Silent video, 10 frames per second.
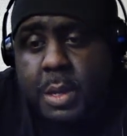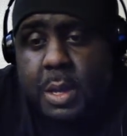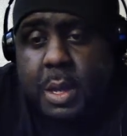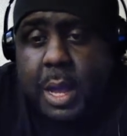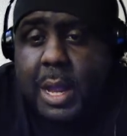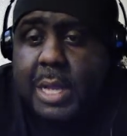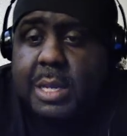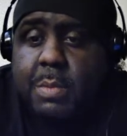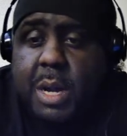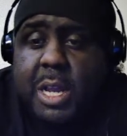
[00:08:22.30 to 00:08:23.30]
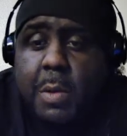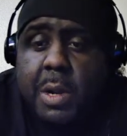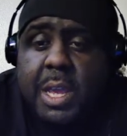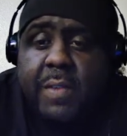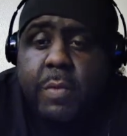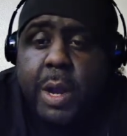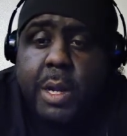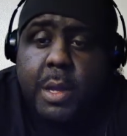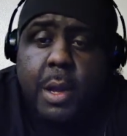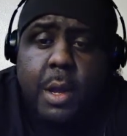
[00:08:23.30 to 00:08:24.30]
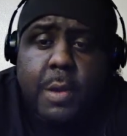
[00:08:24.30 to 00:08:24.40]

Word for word: I got some money I want to give away to y'all.